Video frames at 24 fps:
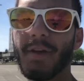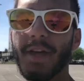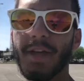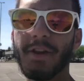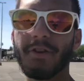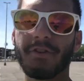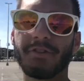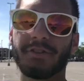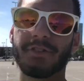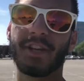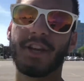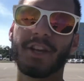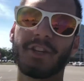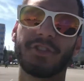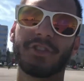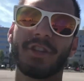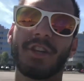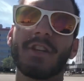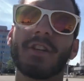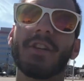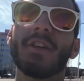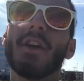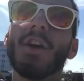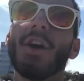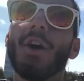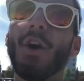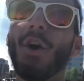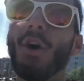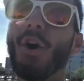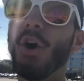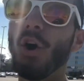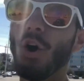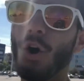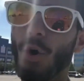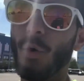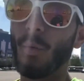an intersection
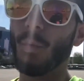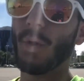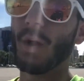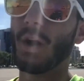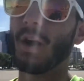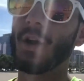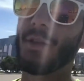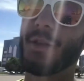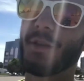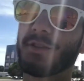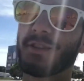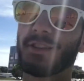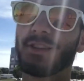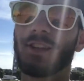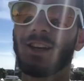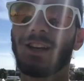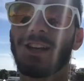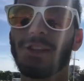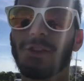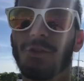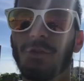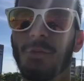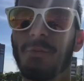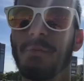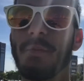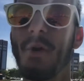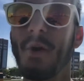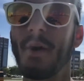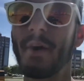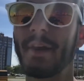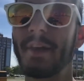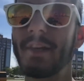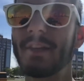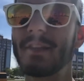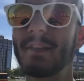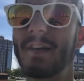where there's like a little
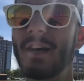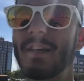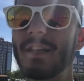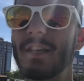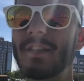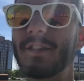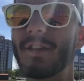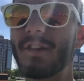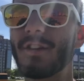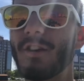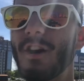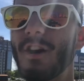parking lot, and the